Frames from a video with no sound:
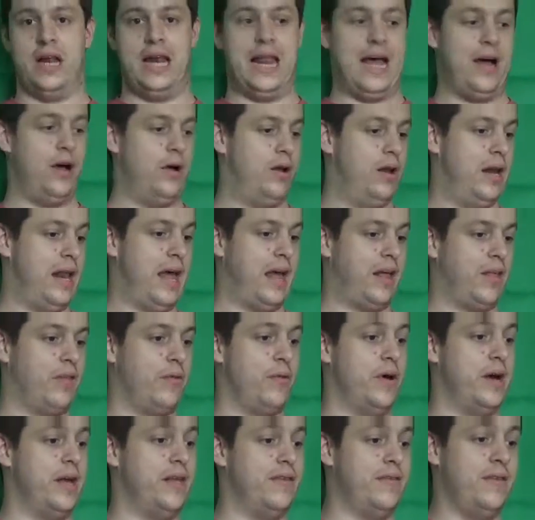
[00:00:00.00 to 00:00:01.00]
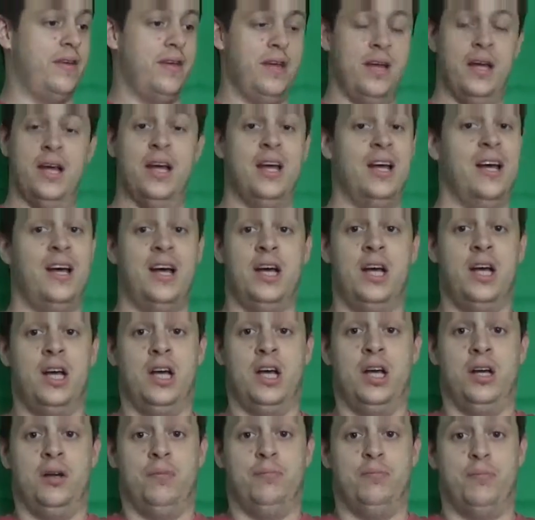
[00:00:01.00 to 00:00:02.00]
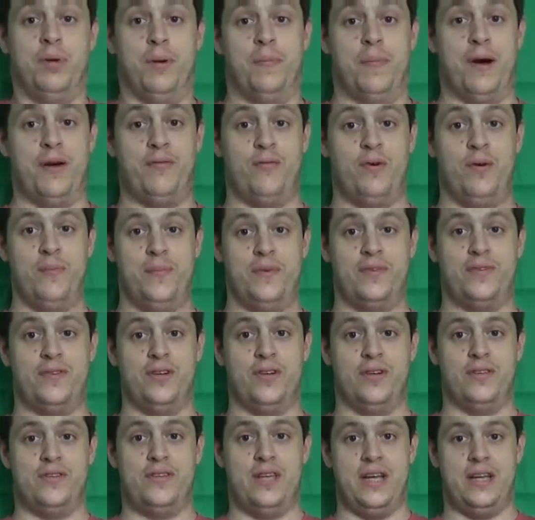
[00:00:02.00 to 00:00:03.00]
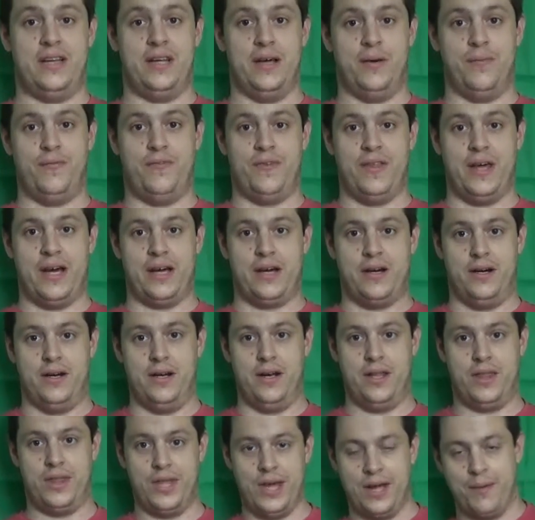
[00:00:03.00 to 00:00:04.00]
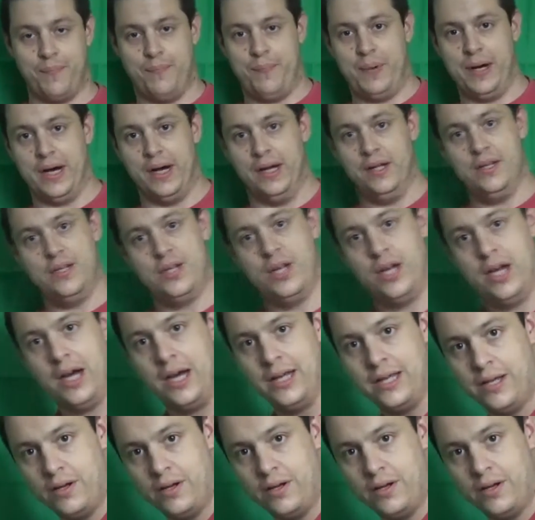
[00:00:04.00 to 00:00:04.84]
lengthways but my room is not set up for that kind of thing but I